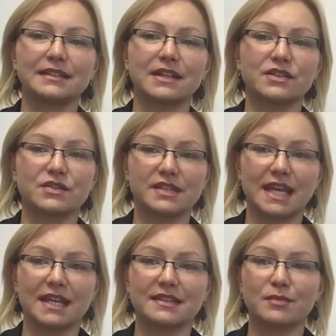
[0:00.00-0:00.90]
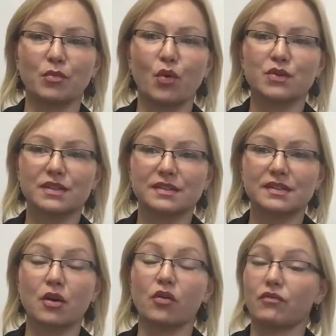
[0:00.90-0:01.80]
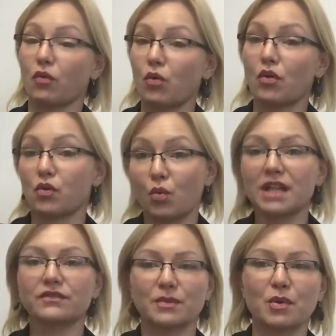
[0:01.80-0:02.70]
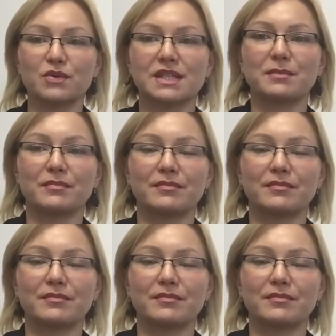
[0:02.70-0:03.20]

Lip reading: dare to say it's one of the most